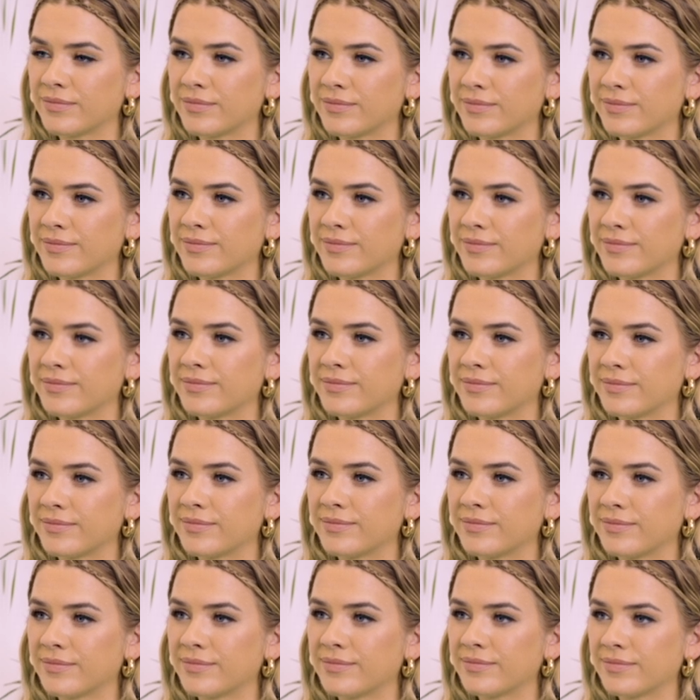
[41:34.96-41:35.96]

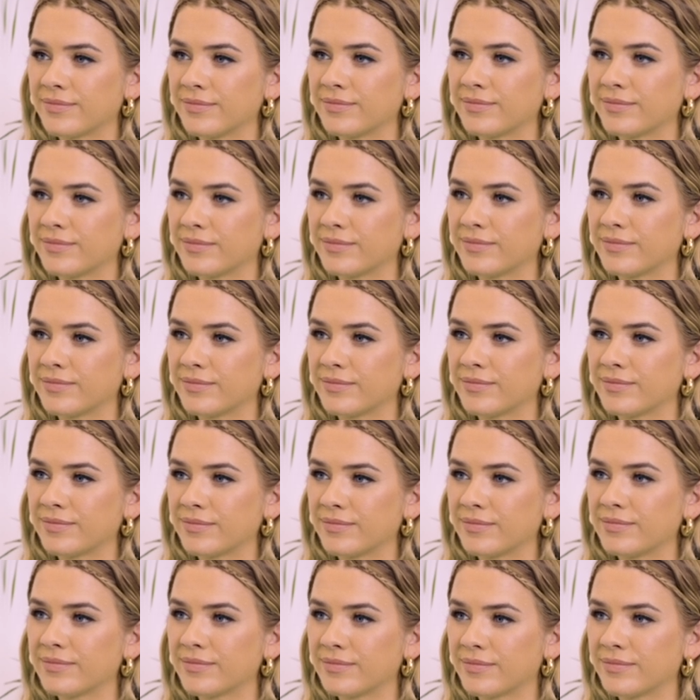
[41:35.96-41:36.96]

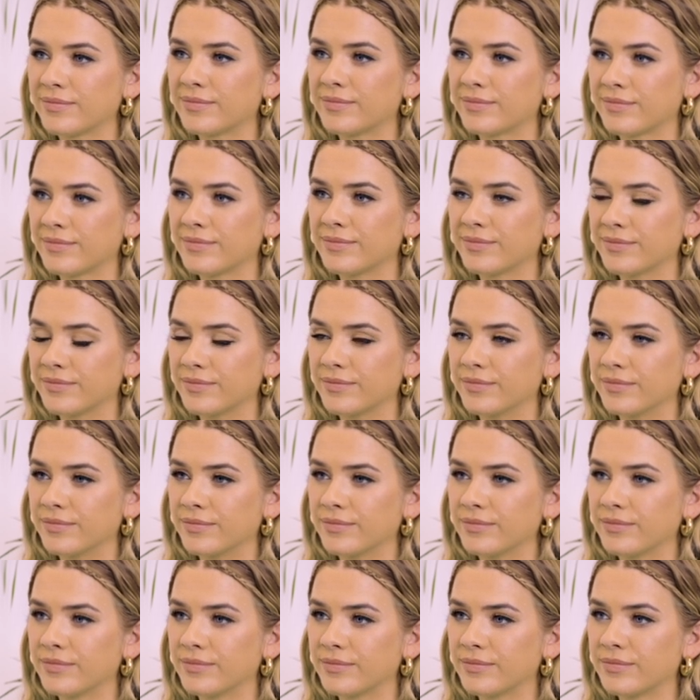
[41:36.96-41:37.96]

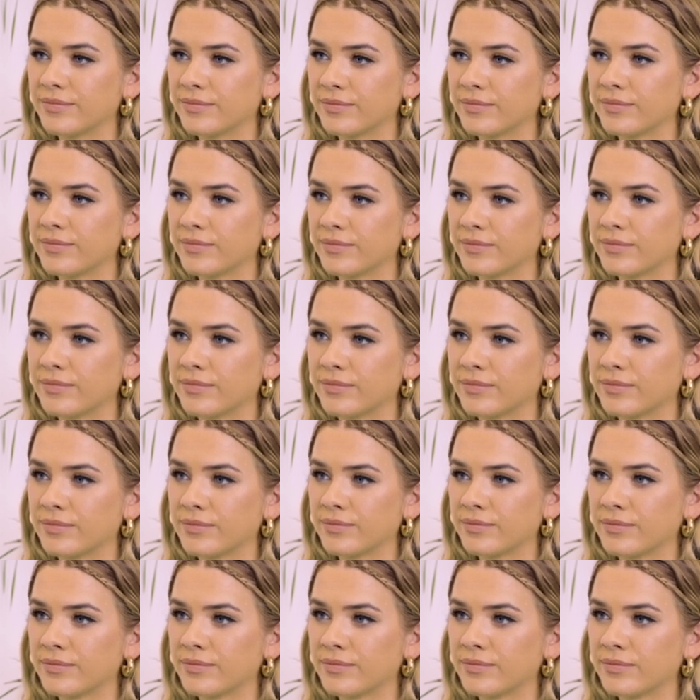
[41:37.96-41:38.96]

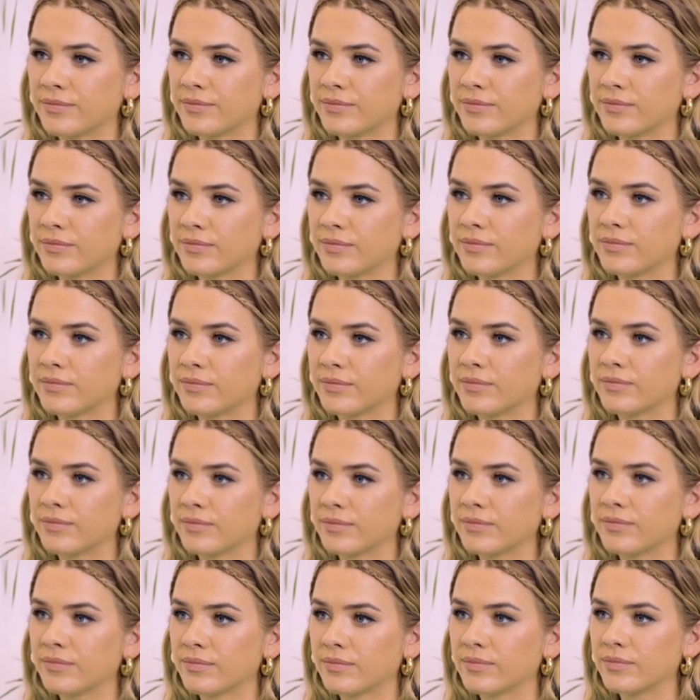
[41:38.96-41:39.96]

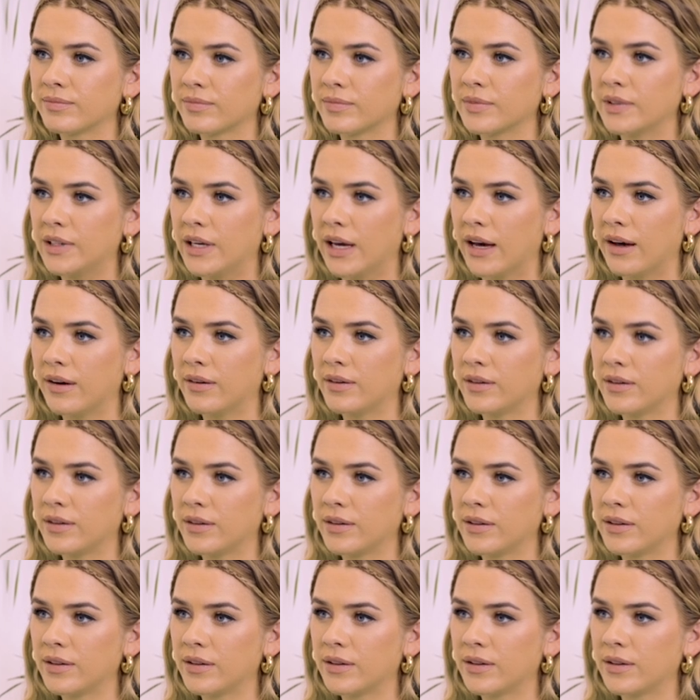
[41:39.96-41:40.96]

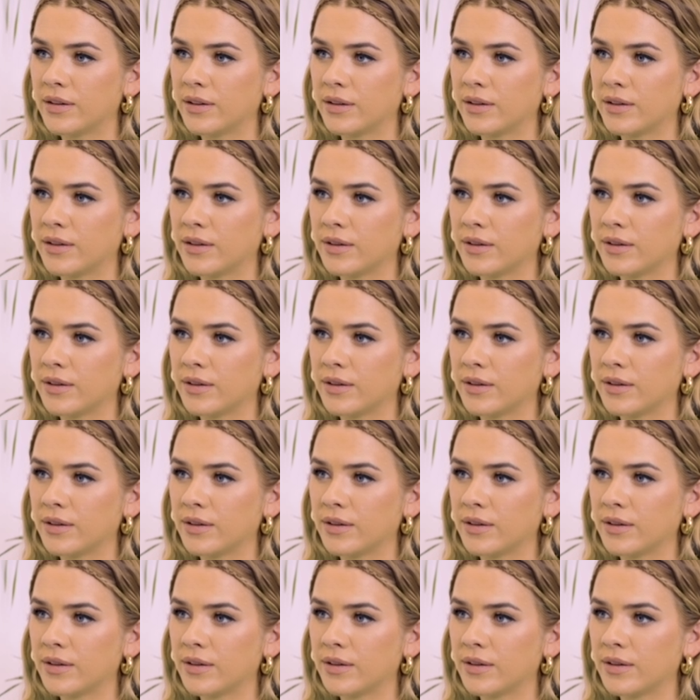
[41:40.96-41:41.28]
[no speech]